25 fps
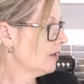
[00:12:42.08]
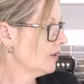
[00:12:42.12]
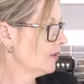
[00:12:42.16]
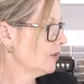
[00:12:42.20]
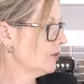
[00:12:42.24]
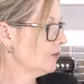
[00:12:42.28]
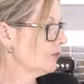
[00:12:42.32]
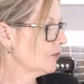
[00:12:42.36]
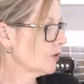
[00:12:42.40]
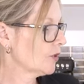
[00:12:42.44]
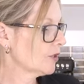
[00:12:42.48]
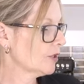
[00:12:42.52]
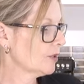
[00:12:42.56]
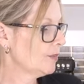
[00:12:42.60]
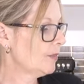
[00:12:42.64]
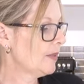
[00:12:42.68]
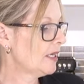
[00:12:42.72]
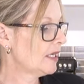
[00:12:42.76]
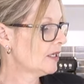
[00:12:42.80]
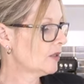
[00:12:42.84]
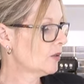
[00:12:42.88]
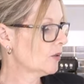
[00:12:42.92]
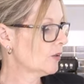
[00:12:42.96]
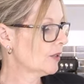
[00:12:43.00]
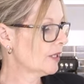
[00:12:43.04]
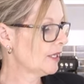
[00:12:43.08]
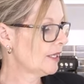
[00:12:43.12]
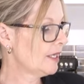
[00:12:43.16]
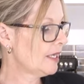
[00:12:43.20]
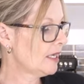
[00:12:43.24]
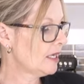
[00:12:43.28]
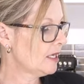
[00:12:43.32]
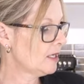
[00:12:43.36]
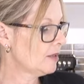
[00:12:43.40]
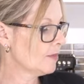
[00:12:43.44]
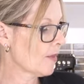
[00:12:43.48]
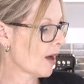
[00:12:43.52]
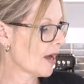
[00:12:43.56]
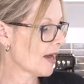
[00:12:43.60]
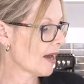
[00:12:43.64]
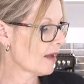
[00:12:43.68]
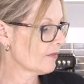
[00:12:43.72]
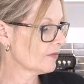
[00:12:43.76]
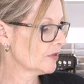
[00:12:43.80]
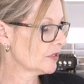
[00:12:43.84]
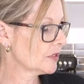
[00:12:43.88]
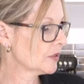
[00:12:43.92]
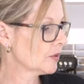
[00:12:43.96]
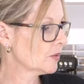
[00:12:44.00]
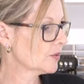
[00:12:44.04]
you've got your meat cooking here, you might
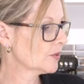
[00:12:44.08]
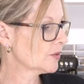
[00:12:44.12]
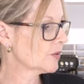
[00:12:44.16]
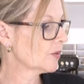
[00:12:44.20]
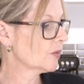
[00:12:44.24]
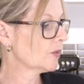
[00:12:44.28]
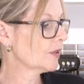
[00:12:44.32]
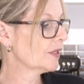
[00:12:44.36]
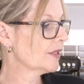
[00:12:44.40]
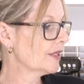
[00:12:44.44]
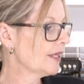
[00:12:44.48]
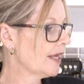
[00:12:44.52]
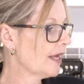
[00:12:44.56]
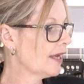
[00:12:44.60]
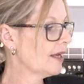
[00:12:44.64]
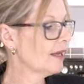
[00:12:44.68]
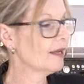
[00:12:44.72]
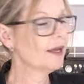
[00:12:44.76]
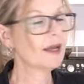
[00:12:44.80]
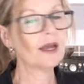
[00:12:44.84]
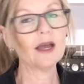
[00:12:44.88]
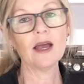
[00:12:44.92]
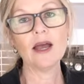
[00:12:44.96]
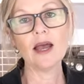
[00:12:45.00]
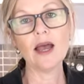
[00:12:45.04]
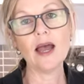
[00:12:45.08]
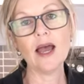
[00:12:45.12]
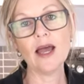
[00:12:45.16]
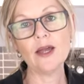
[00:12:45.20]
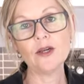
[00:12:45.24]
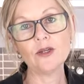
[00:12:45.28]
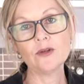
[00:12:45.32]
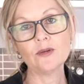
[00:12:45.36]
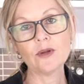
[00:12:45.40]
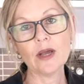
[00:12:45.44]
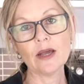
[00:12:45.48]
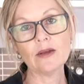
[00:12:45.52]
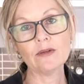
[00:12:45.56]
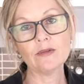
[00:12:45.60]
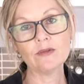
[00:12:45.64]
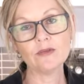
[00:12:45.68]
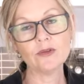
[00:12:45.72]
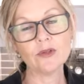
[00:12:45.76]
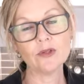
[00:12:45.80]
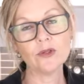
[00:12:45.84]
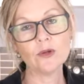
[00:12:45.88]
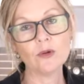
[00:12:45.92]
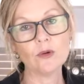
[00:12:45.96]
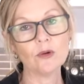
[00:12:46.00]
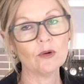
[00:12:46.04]
have your sauce cooking there, and you have
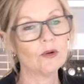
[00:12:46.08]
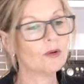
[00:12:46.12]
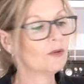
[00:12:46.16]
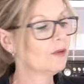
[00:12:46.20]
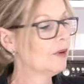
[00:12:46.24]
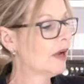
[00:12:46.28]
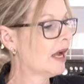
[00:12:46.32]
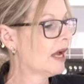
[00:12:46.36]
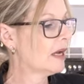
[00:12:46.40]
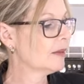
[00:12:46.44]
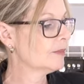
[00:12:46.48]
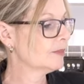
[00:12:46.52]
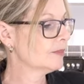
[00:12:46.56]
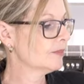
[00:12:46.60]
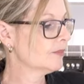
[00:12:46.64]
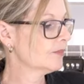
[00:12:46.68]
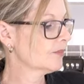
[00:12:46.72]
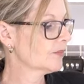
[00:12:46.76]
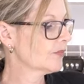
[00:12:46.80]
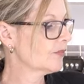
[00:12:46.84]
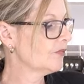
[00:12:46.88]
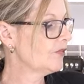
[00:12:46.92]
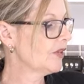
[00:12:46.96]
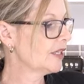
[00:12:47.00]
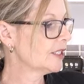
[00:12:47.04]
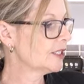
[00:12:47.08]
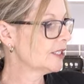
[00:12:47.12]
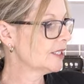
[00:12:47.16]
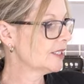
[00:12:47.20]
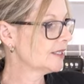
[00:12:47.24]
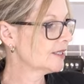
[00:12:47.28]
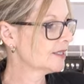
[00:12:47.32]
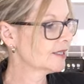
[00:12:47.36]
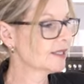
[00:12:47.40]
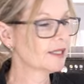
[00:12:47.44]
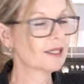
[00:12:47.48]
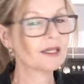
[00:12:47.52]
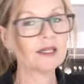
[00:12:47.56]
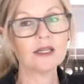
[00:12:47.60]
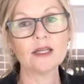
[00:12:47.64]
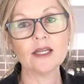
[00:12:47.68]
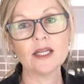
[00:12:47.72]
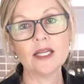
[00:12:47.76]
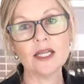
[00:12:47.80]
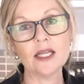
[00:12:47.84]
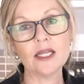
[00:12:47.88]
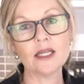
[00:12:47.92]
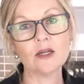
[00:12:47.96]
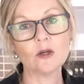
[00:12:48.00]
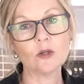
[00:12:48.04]
your um, veggies
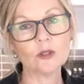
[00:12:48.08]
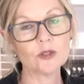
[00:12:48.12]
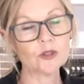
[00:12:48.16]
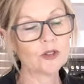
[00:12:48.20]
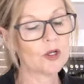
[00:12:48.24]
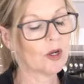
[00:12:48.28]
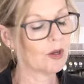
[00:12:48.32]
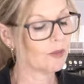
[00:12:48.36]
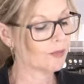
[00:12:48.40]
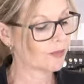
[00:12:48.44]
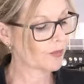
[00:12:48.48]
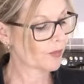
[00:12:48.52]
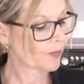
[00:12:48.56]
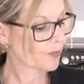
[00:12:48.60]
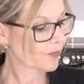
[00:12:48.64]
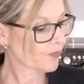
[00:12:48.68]
in on top.